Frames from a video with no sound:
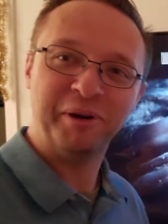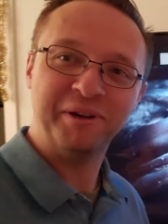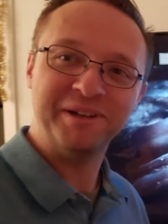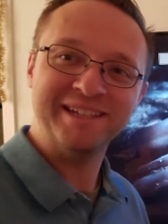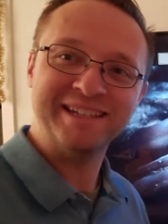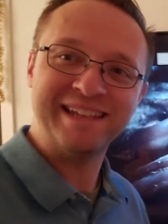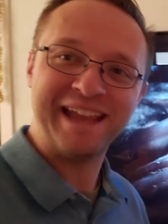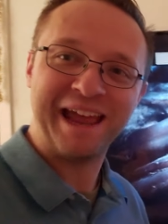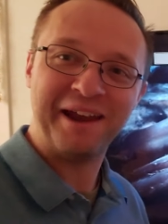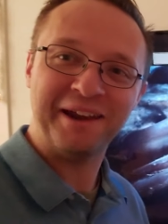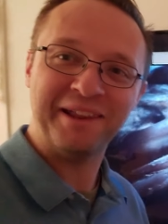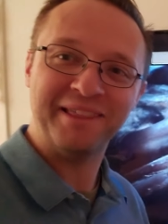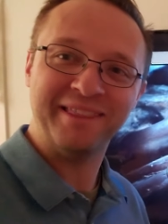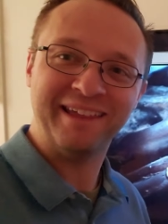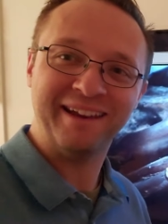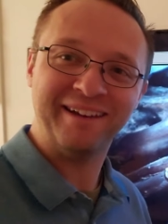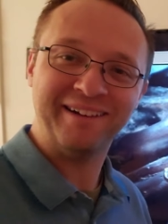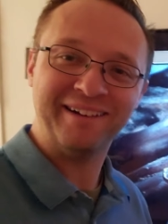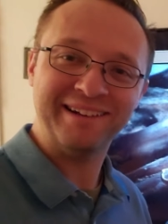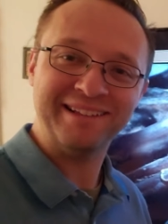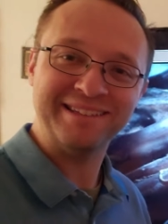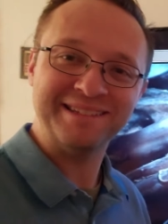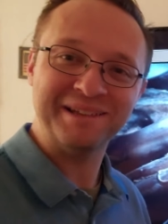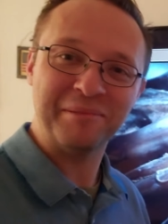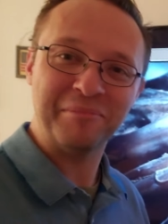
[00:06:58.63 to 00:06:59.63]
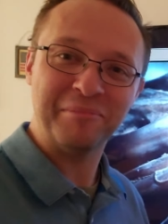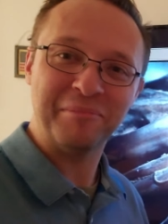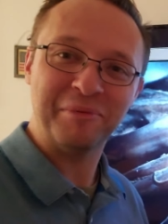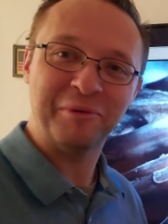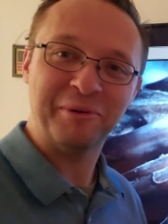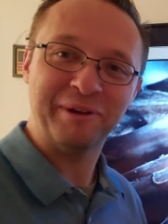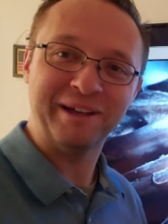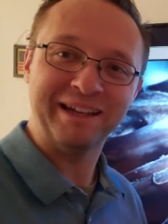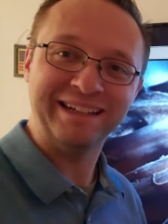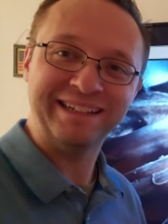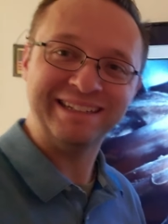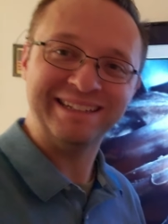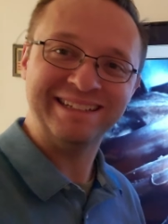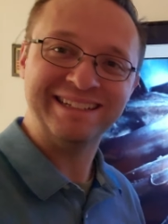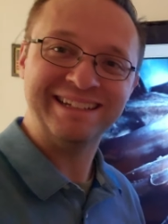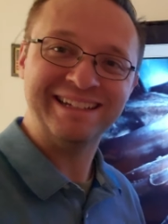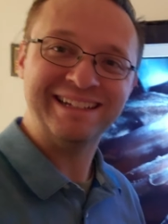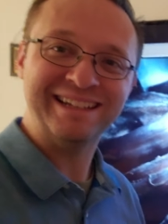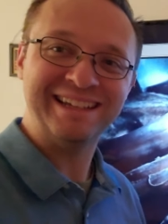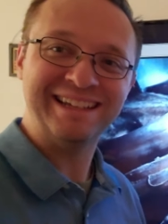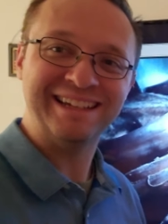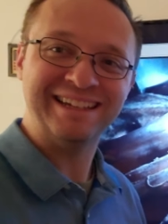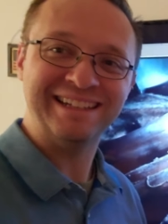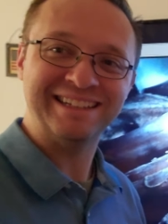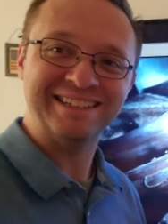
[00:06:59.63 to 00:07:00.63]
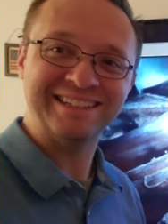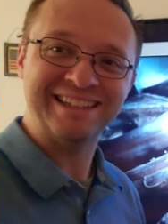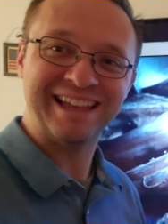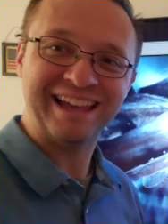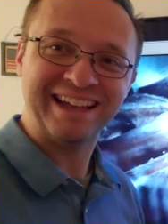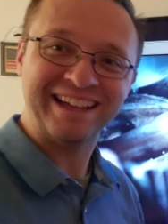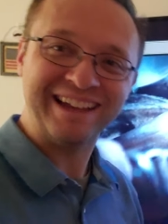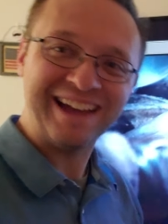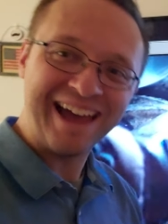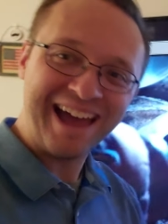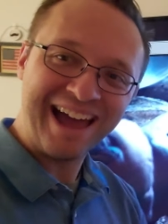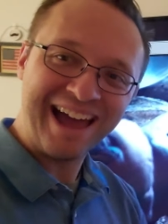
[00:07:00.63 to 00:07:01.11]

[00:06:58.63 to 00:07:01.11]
burst out of there at some point. And it's like,